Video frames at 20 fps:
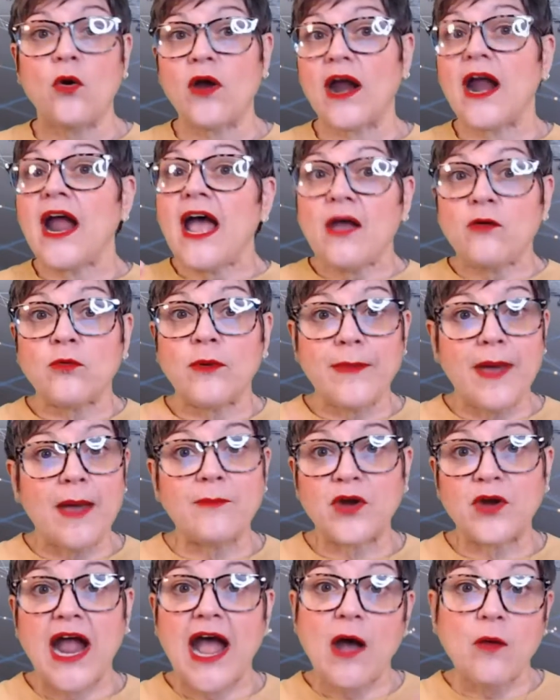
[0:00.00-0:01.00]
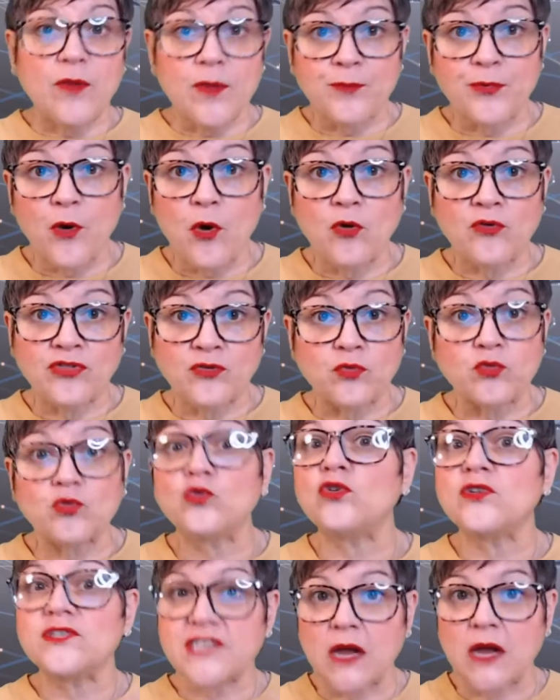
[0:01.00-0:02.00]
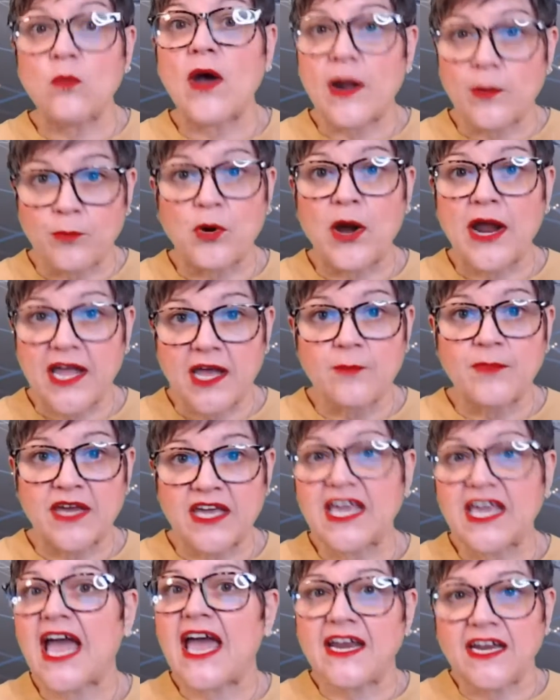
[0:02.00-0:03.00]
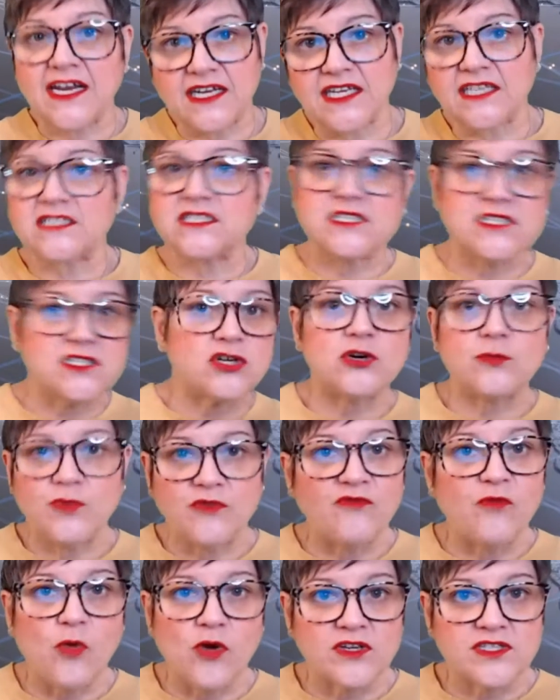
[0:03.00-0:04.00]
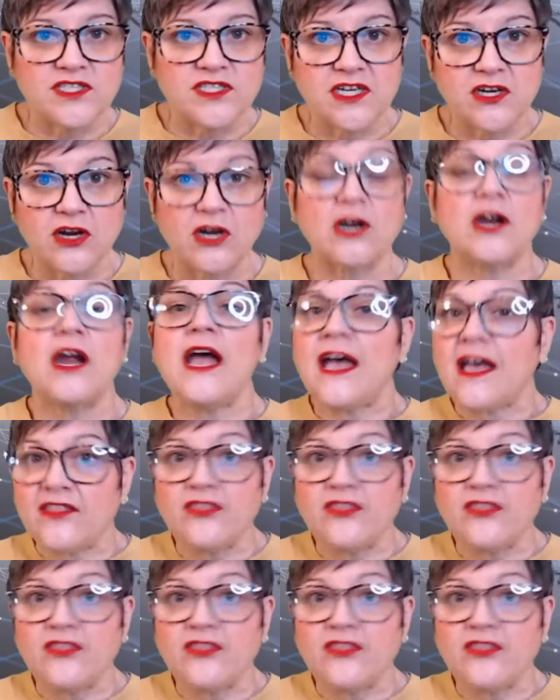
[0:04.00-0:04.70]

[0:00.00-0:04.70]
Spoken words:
Or remember how we broke the rules? I want to break them again and eat dessert before dinner.